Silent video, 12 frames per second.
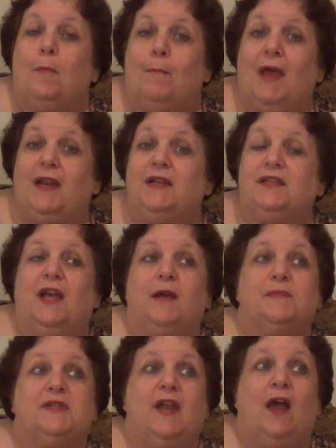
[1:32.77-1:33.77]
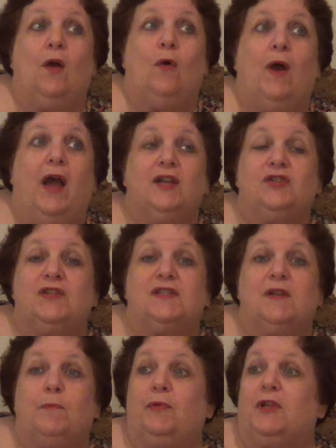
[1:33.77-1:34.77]
Many times now, I
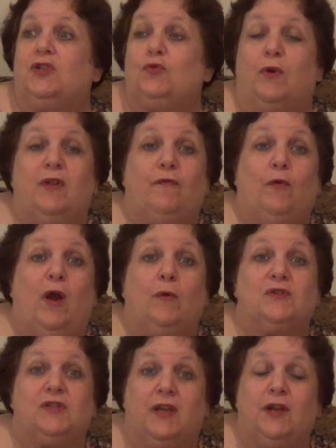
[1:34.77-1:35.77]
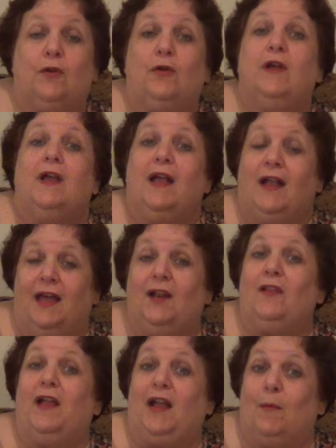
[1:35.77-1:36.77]
just simply, 24 hours later,
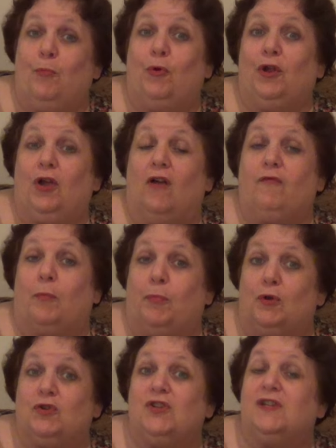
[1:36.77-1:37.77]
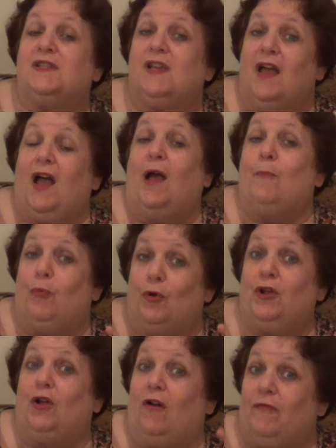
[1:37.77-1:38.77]
kind of like I'm putting off a purchase, I'm
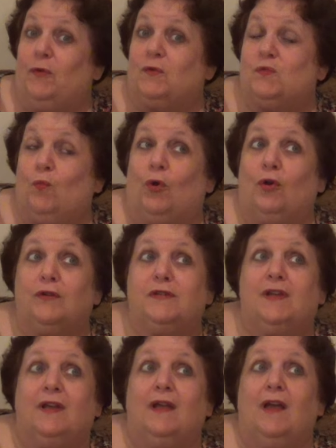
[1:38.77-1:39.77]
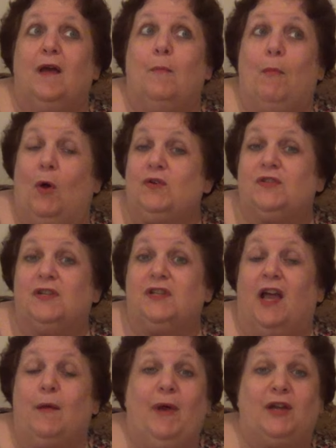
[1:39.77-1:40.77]
putting off those words. Most of the
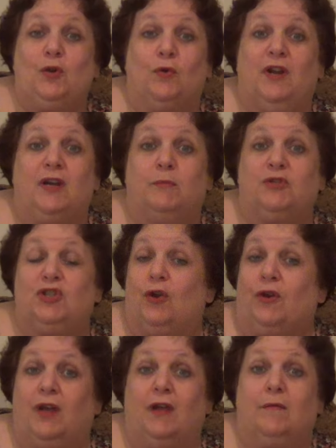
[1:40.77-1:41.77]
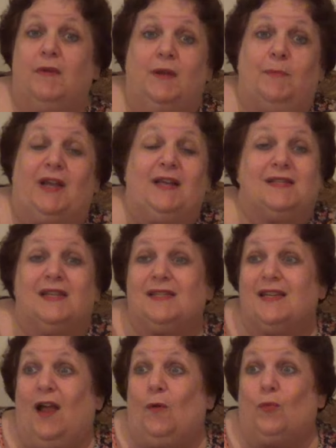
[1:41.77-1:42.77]
time, I don't end up sharing it. And because
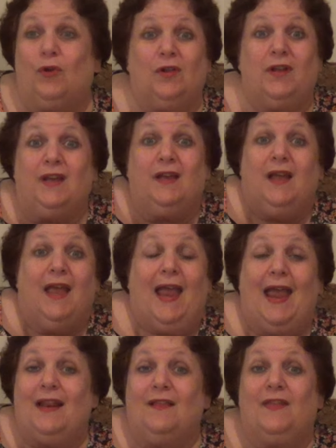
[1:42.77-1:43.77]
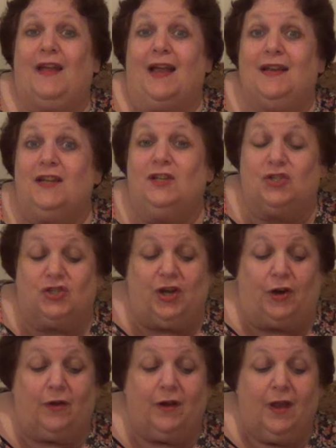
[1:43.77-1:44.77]
it's not really anything I need to
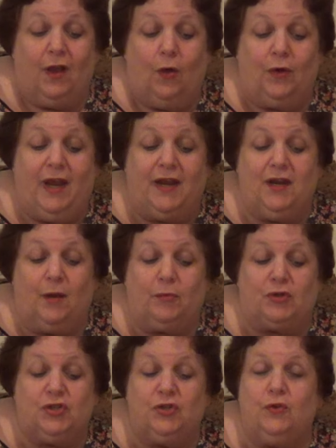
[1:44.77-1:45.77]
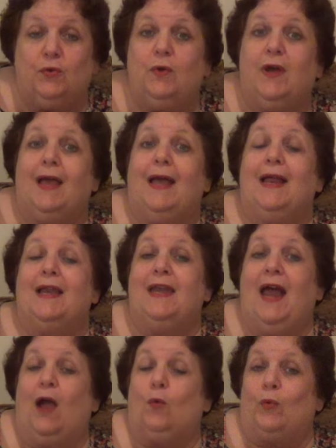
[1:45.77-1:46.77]
share. Okay, number two,
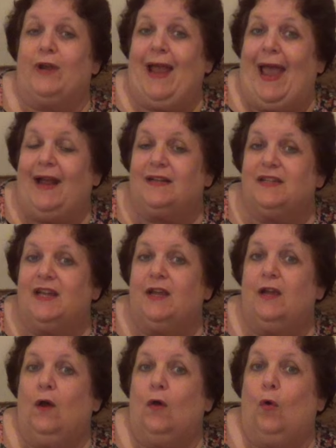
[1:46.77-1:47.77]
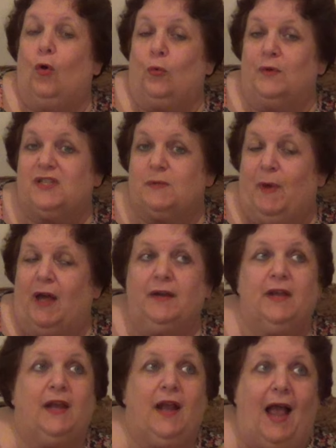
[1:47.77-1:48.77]
not reacting or
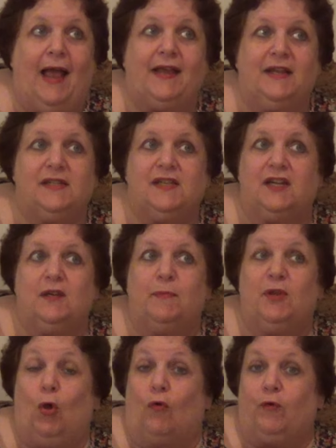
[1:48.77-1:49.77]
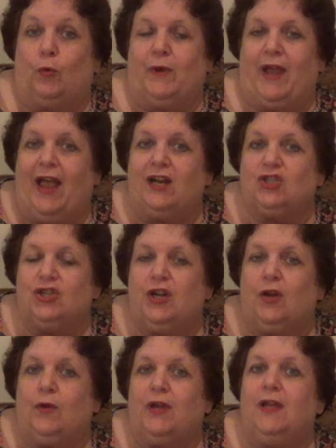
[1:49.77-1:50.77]
responding. I can tend to be
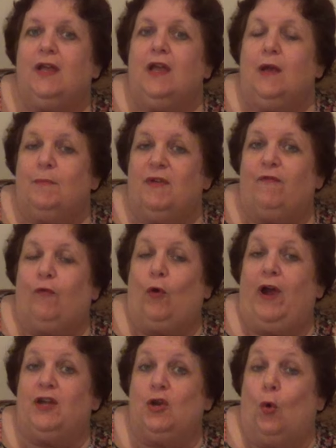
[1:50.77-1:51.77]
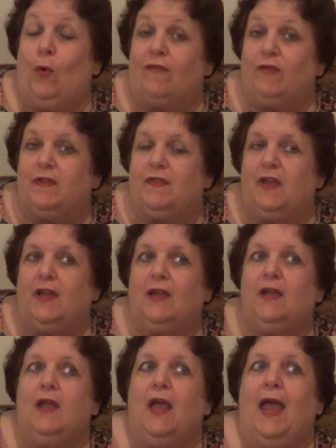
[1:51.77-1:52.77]
overreactionary before I know
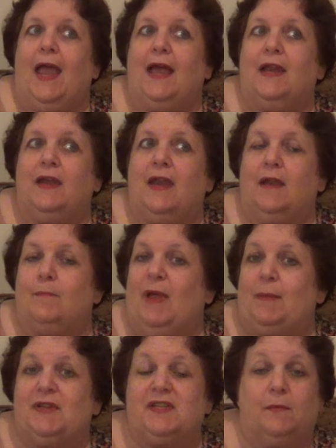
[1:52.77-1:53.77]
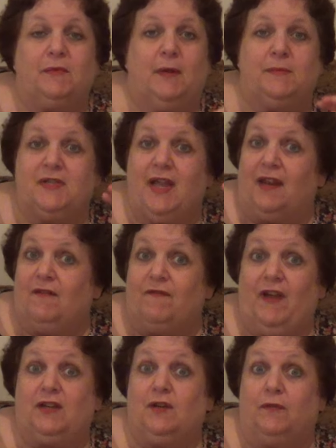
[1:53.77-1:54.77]
everything, and maybe sometimes not
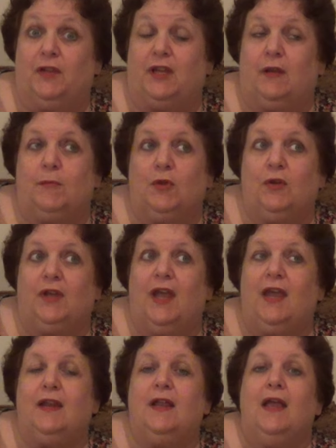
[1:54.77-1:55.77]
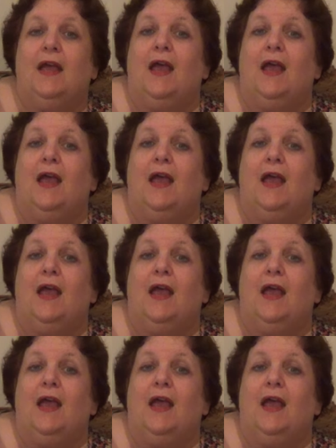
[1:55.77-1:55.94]
effectively communicate.